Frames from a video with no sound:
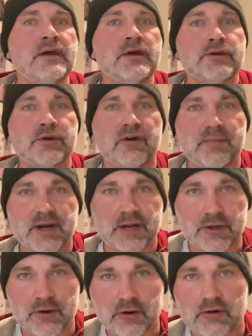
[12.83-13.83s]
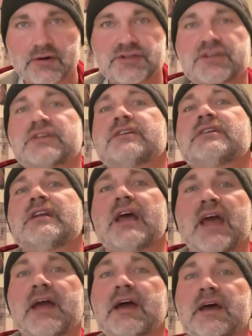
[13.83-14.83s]
you have been encouraging,
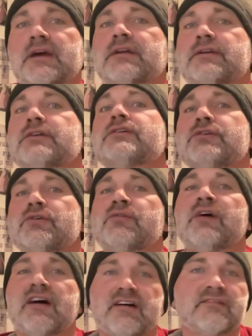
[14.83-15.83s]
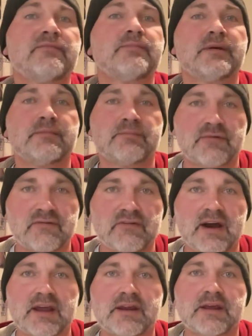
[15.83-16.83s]
and you have been
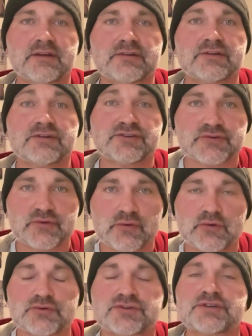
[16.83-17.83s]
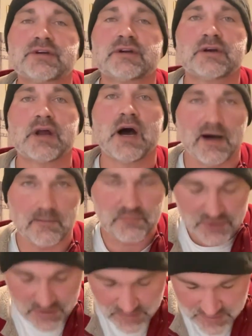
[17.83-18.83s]
providing solution
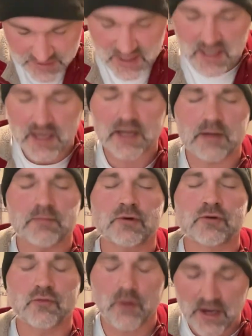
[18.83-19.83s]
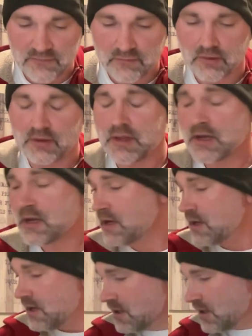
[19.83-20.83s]
options. And I am grateful.
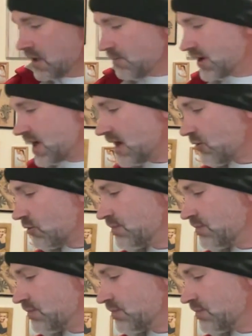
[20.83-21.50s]
But I would